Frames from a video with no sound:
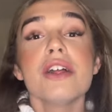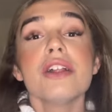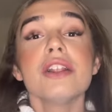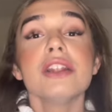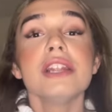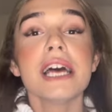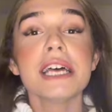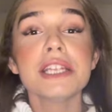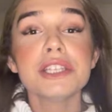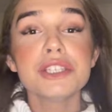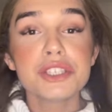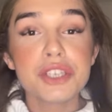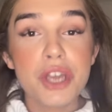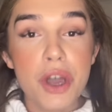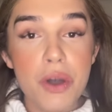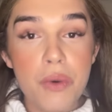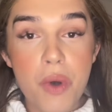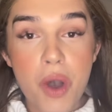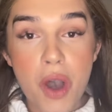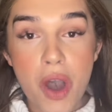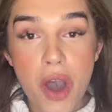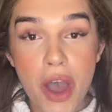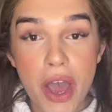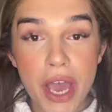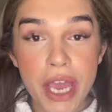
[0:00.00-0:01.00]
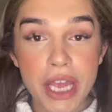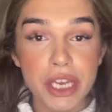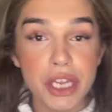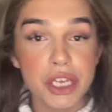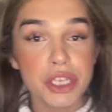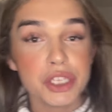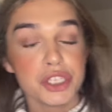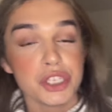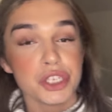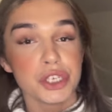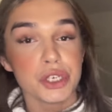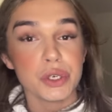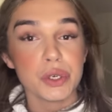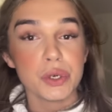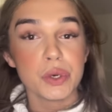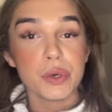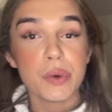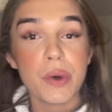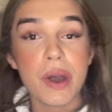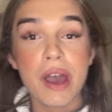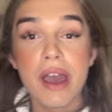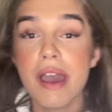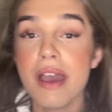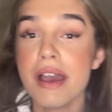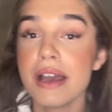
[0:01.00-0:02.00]
let's go on
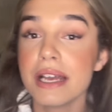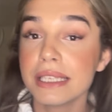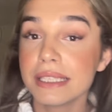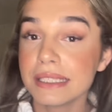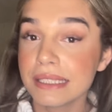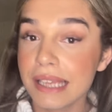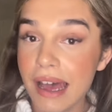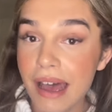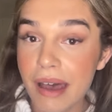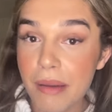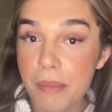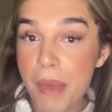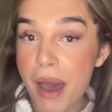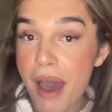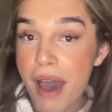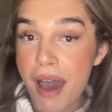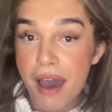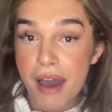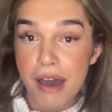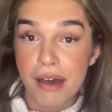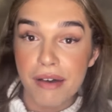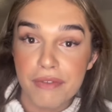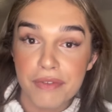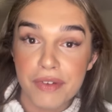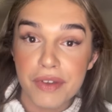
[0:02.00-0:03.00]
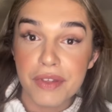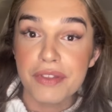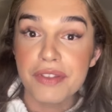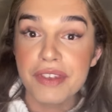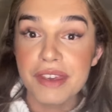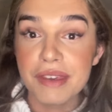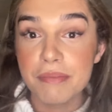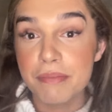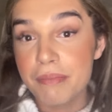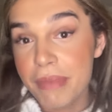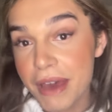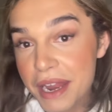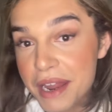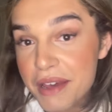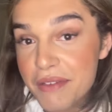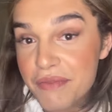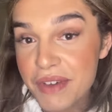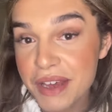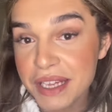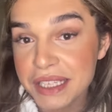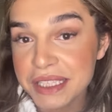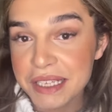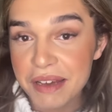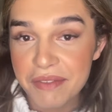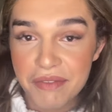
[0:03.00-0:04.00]
to some of the
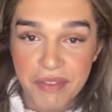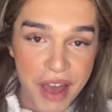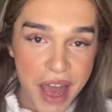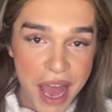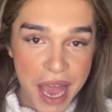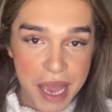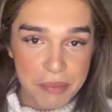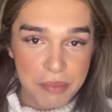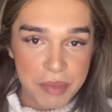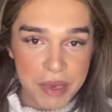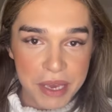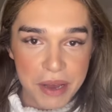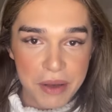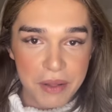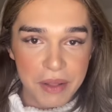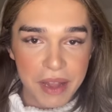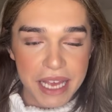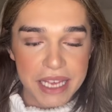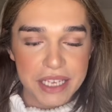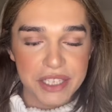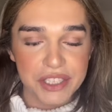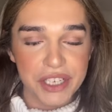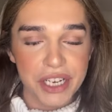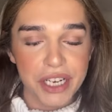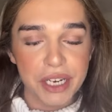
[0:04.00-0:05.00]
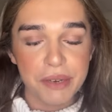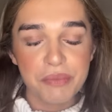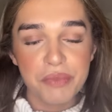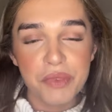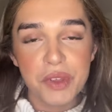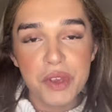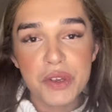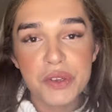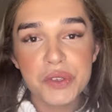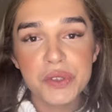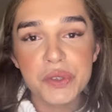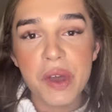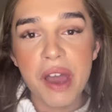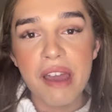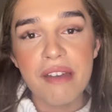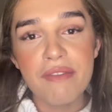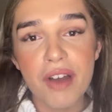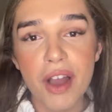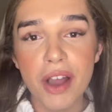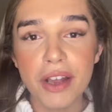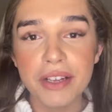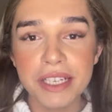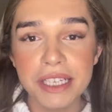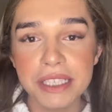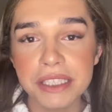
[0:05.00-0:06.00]
benefits of the IPL laser. So I've
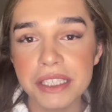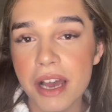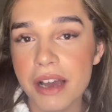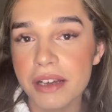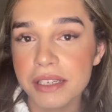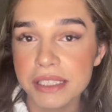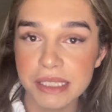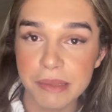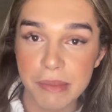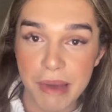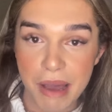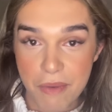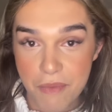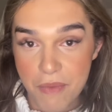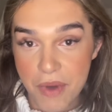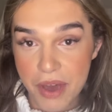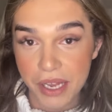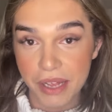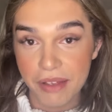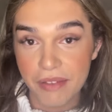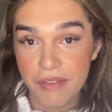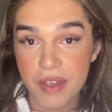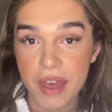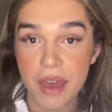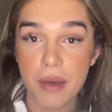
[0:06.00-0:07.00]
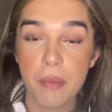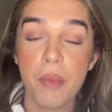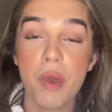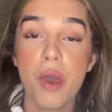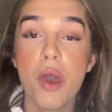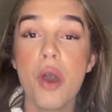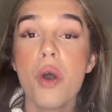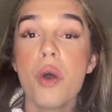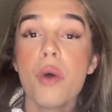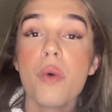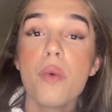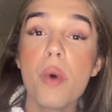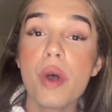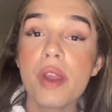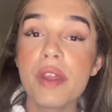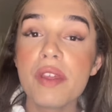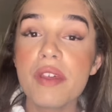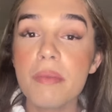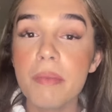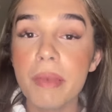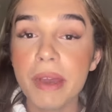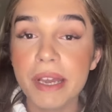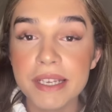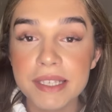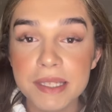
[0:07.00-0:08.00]
already talked about one of them. One of the
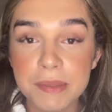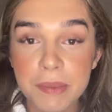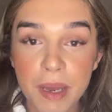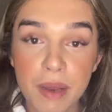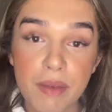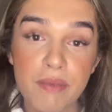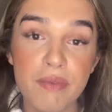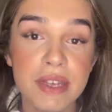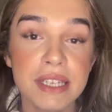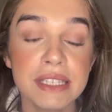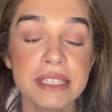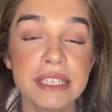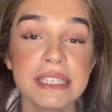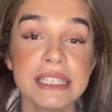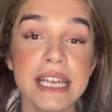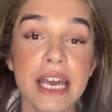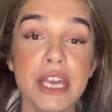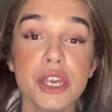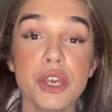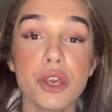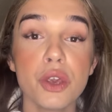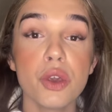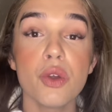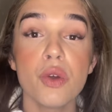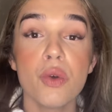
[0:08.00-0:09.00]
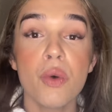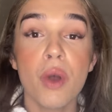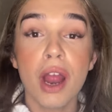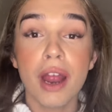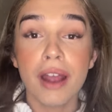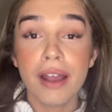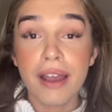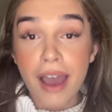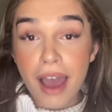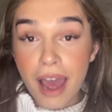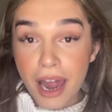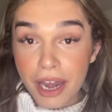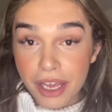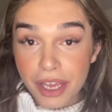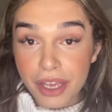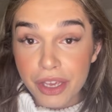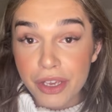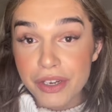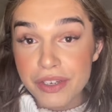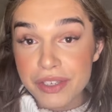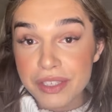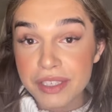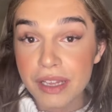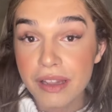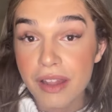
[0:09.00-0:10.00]
biggest benefits is that you are cutting
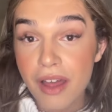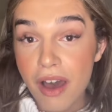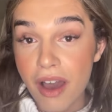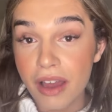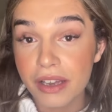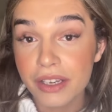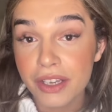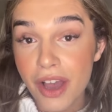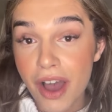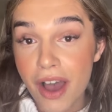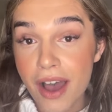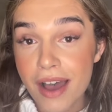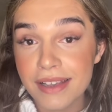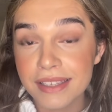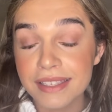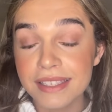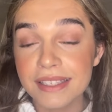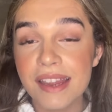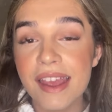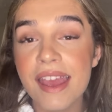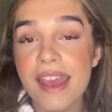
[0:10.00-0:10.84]
your salon cost